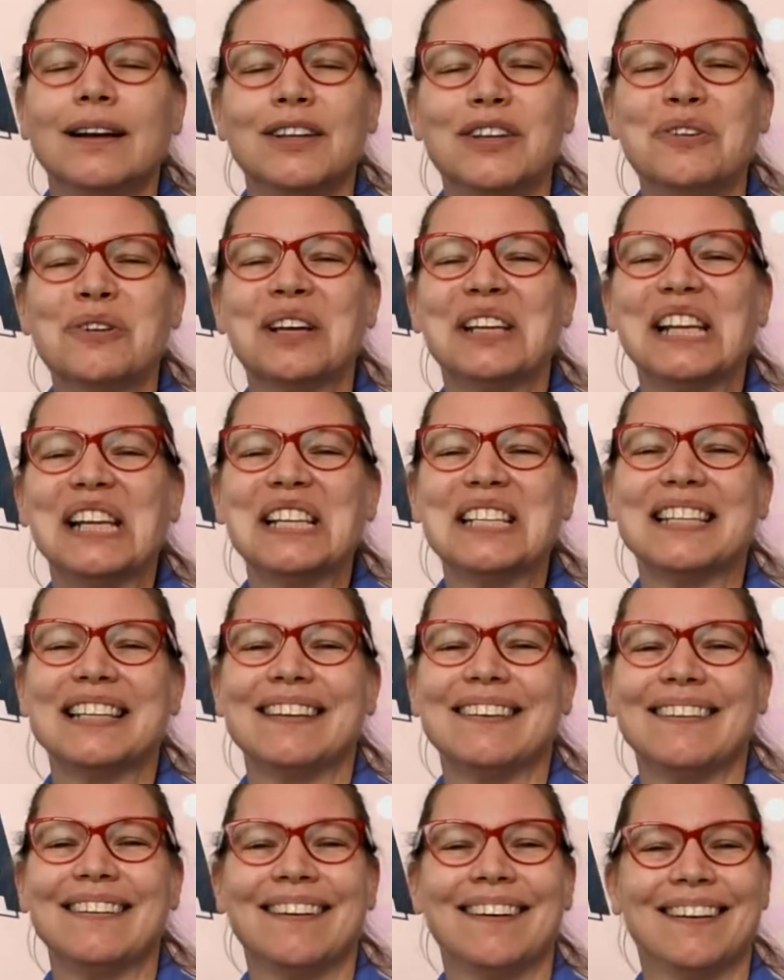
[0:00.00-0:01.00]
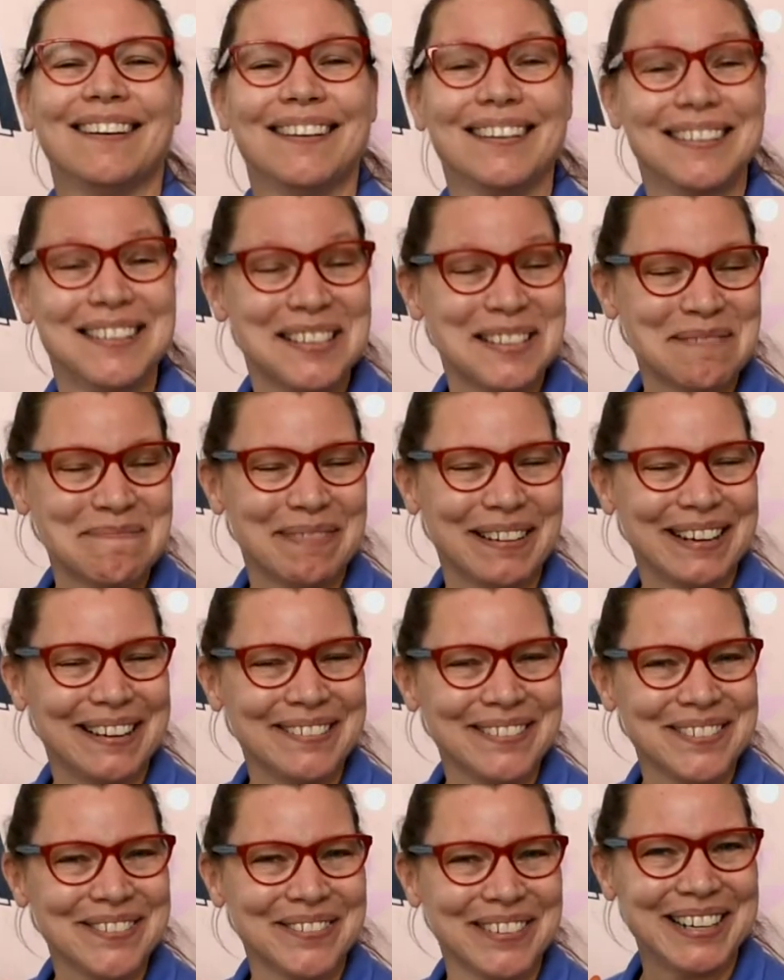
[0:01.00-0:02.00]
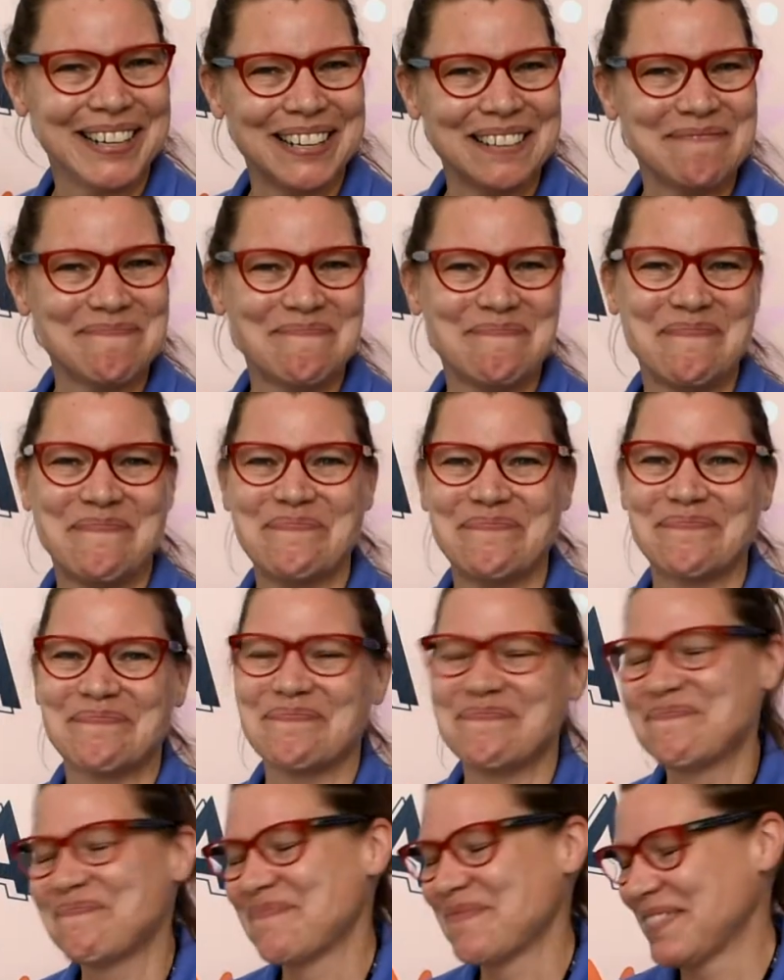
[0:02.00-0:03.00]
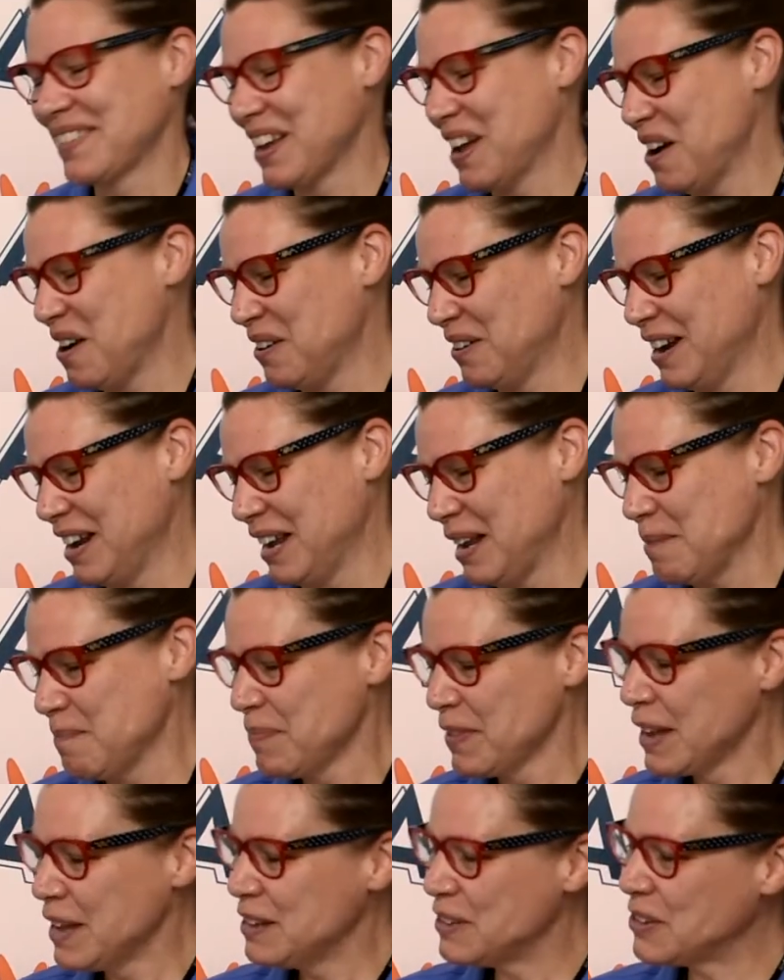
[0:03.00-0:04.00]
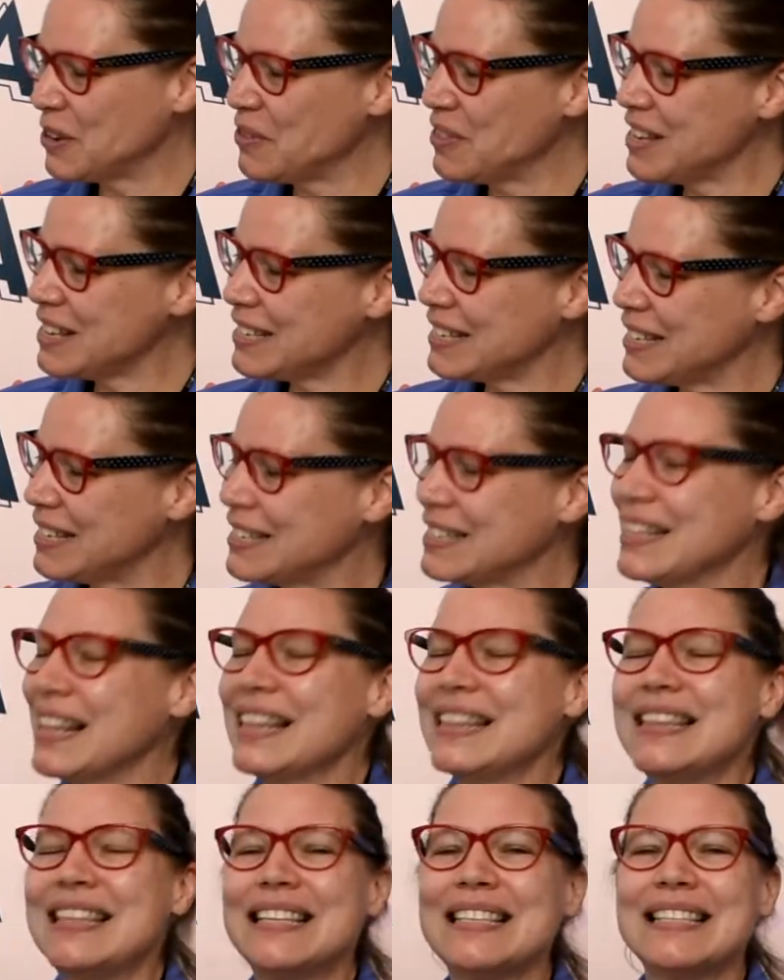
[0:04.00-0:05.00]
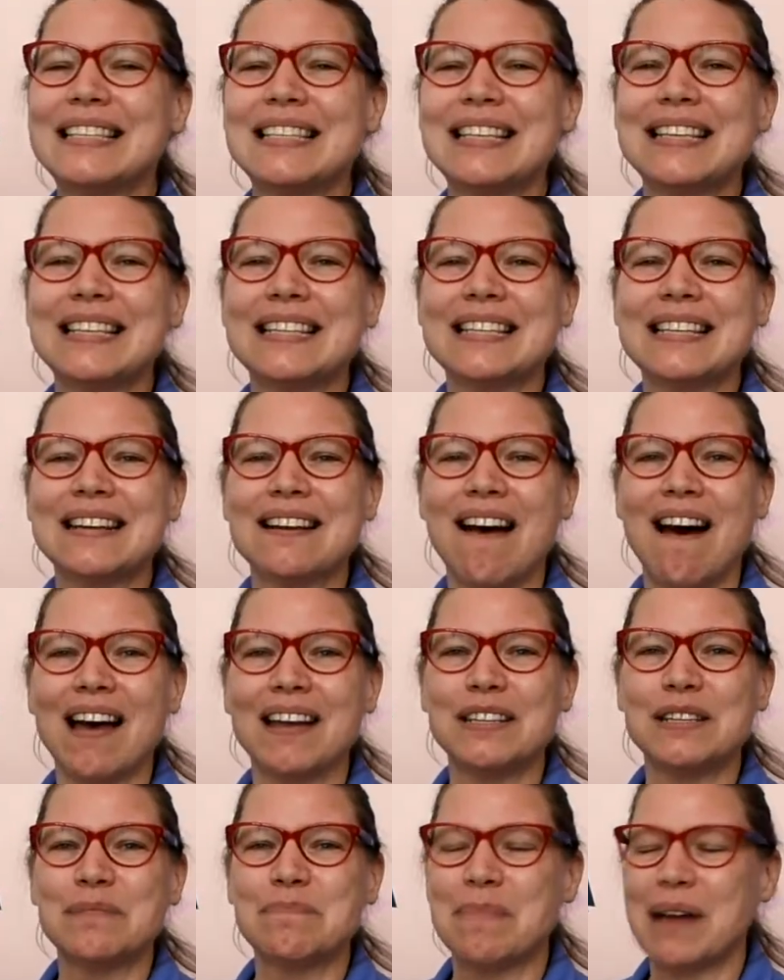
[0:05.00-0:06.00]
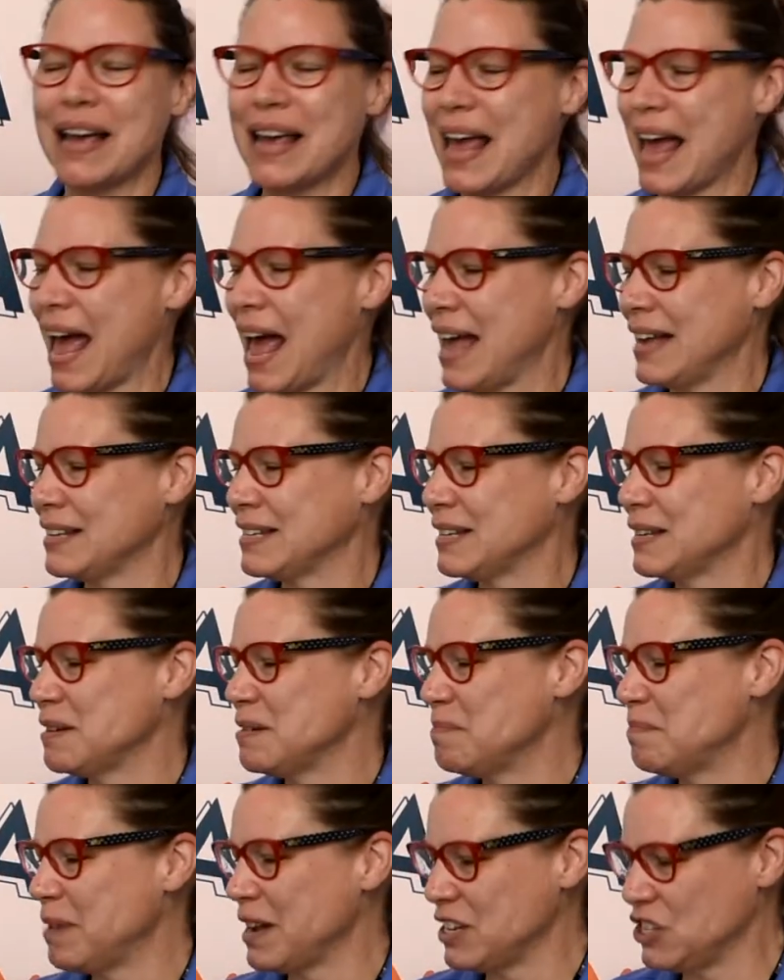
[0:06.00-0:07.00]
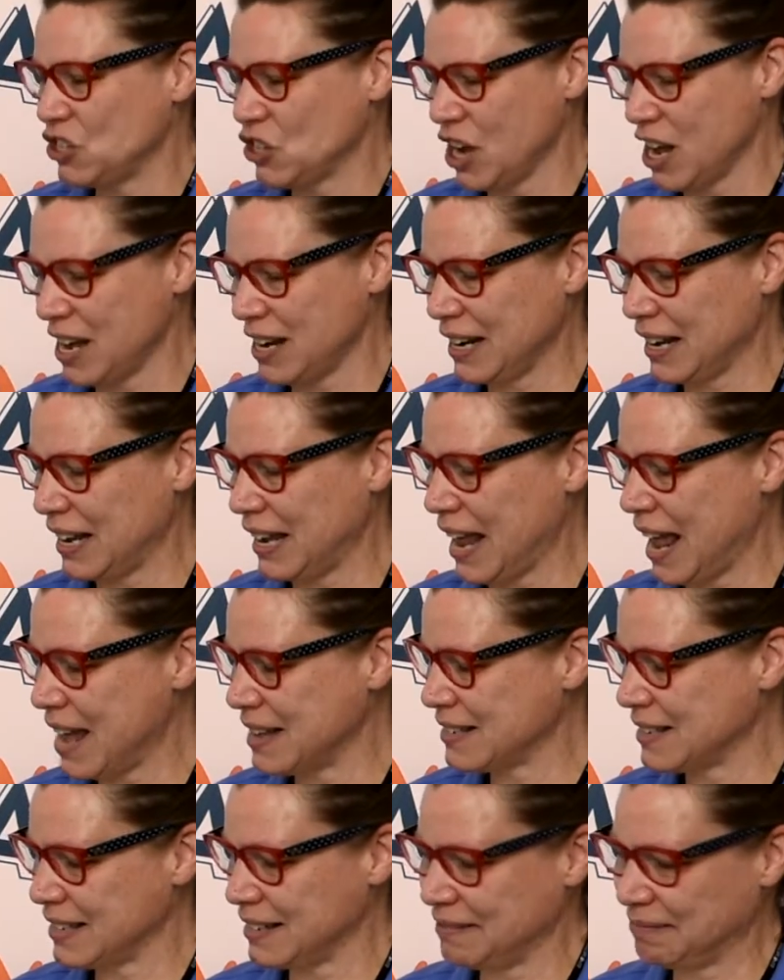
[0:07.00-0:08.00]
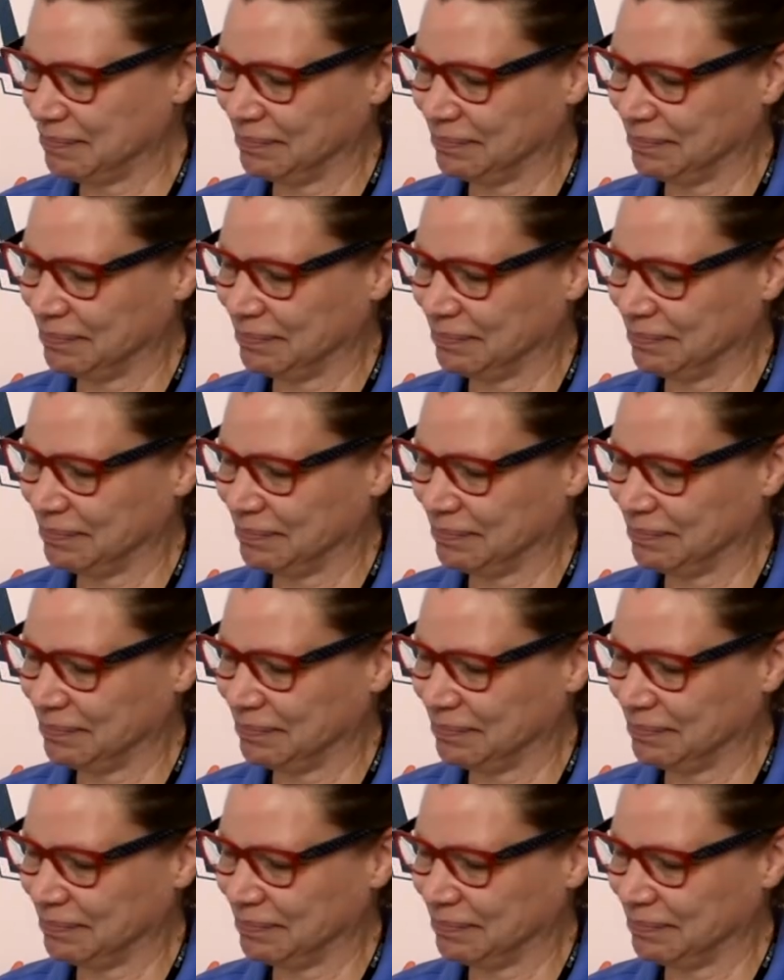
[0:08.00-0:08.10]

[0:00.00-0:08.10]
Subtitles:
You can listen to somebody else it. Alrighty, so this is Not My Hat by Jon Klassen.